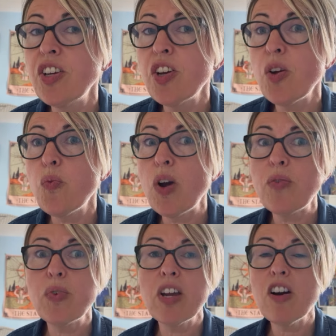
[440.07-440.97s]
you know,
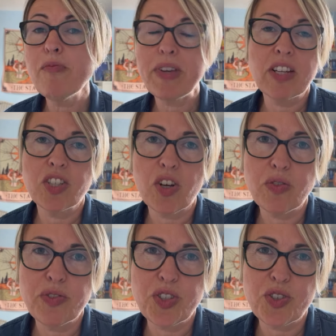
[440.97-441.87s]
when we are being
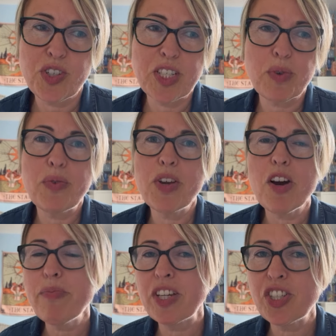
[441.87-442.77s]
told stories, when we
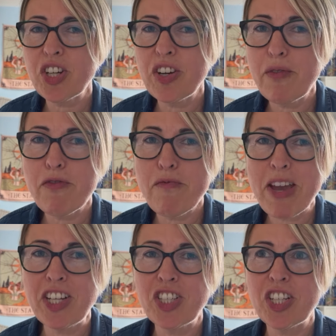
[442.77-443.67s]
are being shown
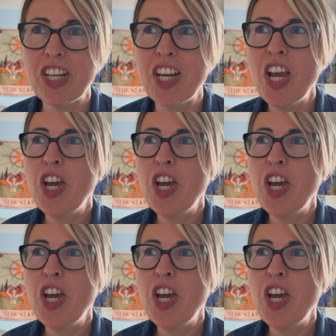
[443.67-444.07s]
information,